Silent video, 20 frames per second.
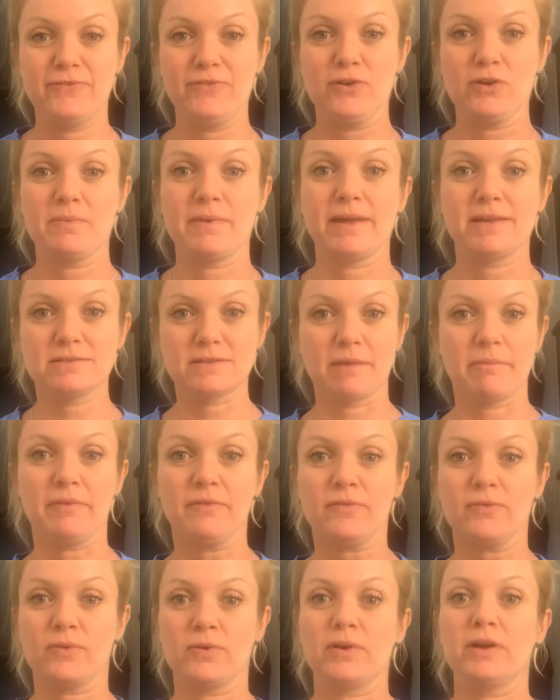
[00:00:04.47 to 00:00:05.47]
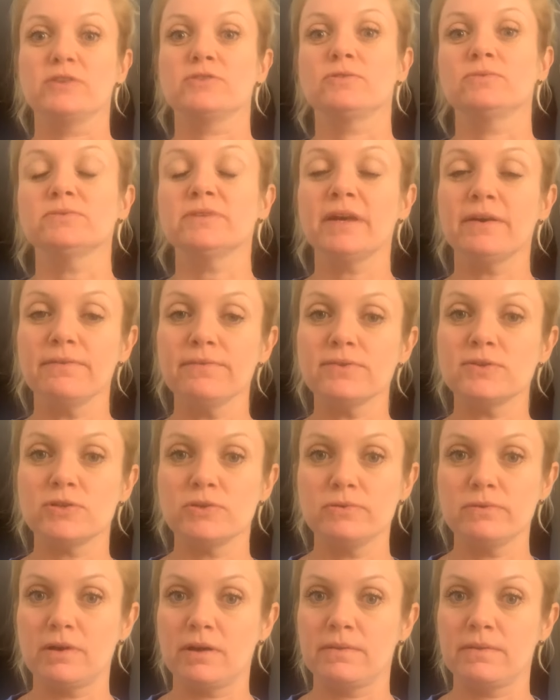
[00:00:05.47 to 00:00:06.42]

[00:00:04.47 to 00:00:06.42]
for my assignment for Adult Health 2